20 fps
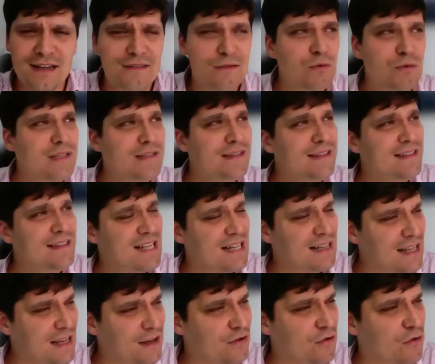what did
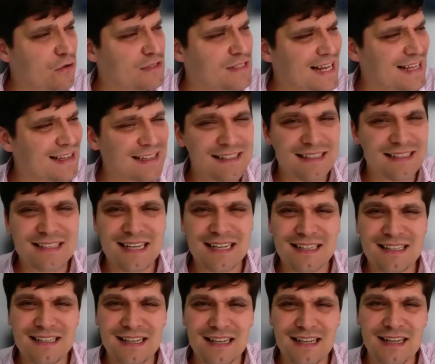they call talent
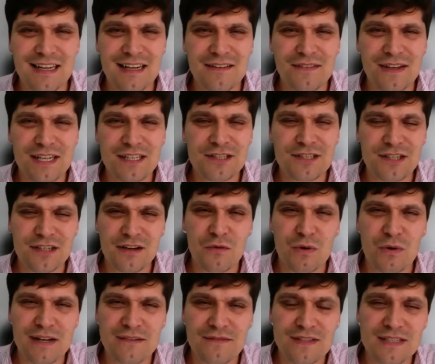and innovation or
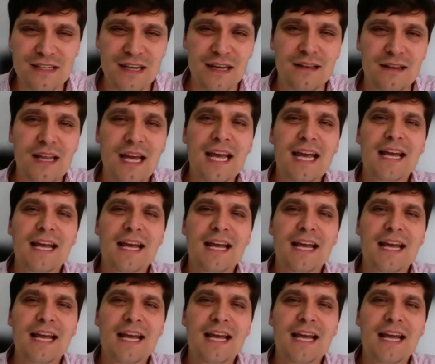whatever skill.